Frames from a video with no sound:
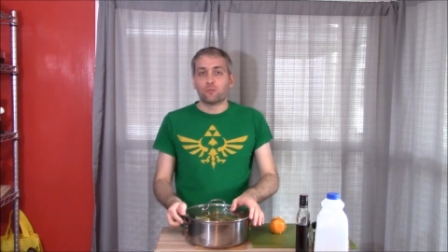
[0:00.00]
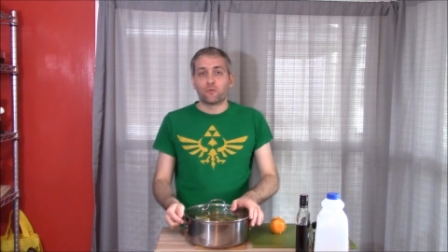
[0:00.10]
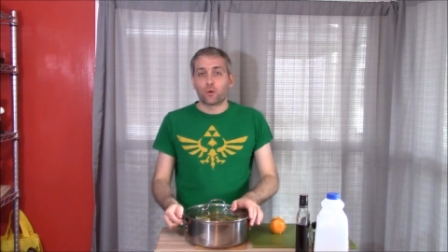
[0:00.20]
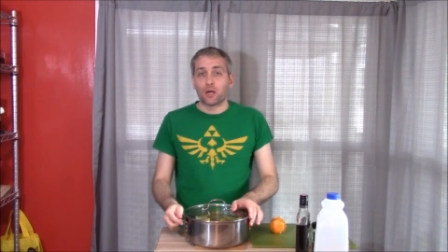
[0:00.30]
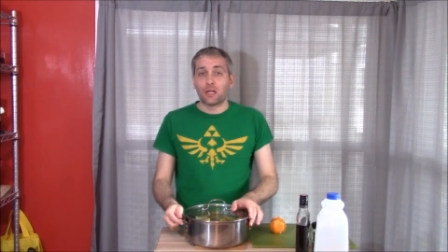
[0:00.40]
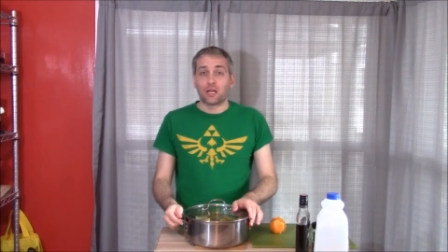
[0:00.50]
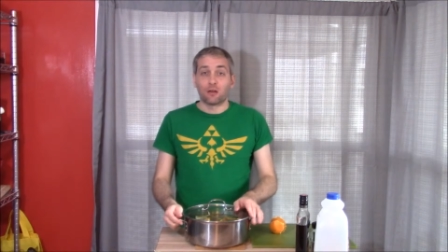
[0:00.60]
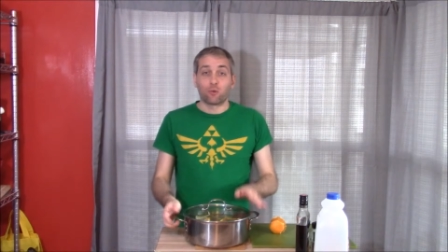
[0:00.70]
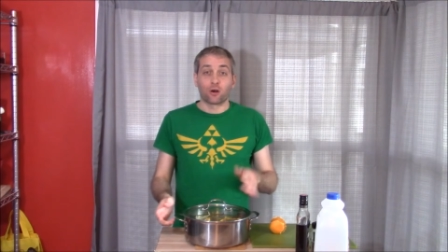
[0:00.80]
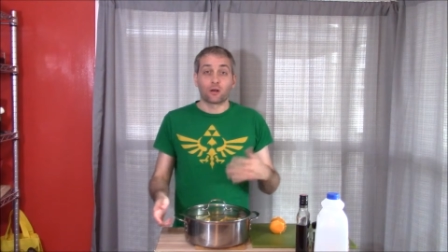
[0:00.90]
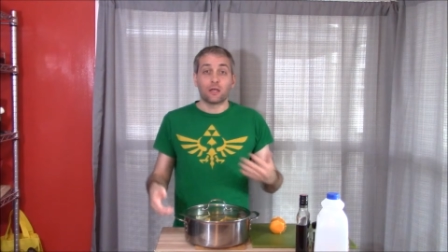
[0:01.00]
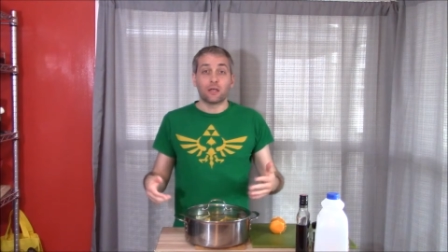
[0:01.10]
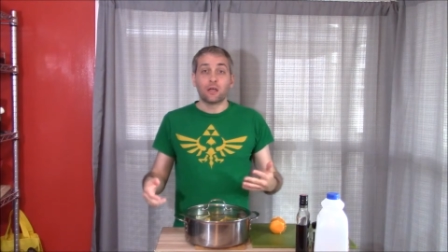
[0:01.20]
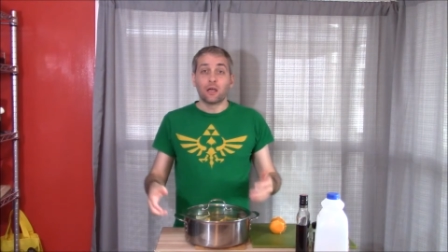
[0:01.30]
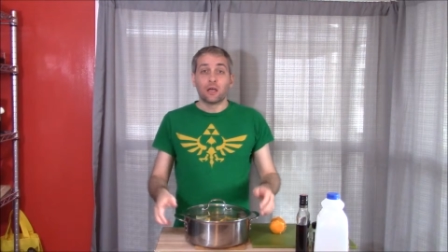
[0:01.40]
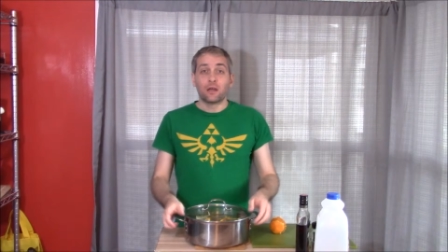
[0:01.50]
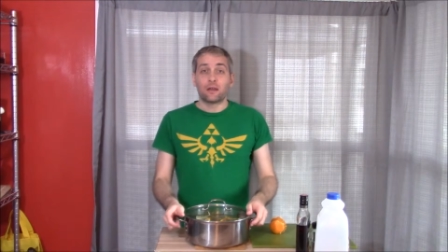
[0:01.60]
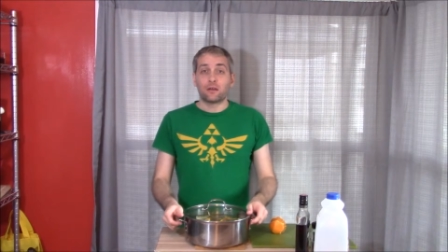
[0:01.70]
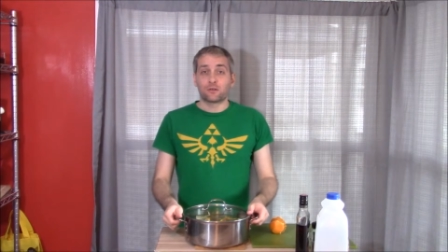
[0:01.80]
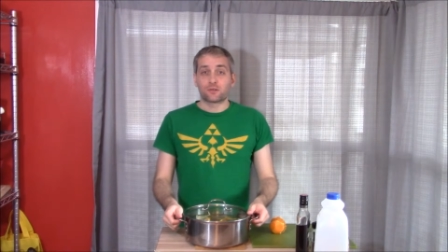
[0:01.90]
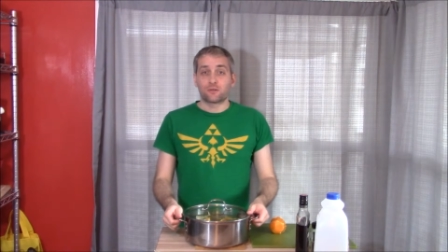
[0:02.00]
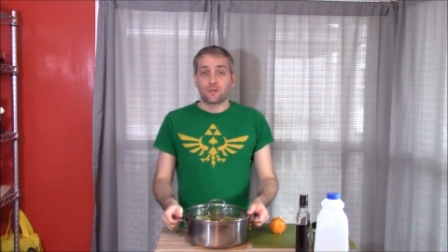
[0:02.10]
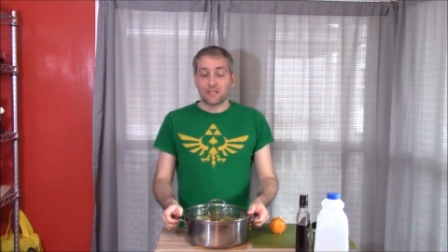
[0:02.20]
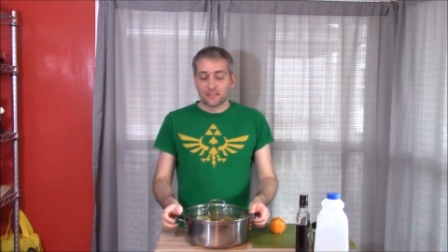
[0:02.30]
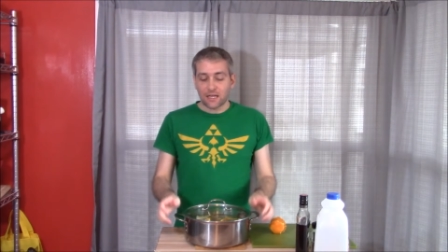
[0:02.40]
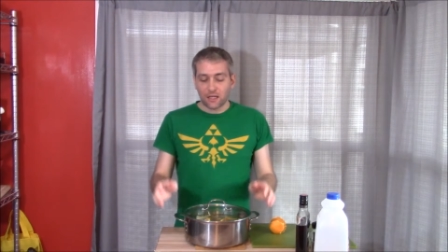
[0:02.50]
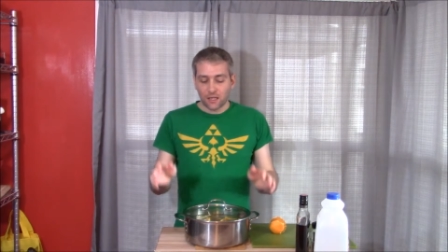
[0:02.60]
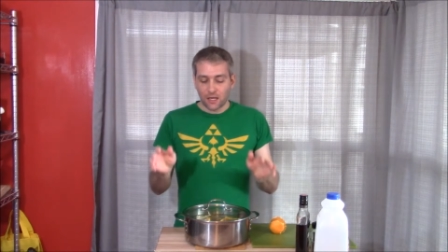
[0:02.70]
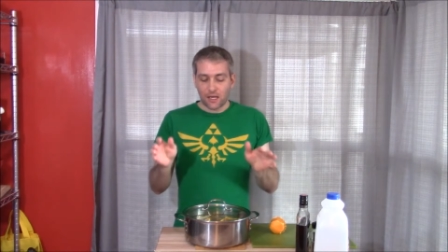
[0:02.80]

before any kind of party that you're serving this at.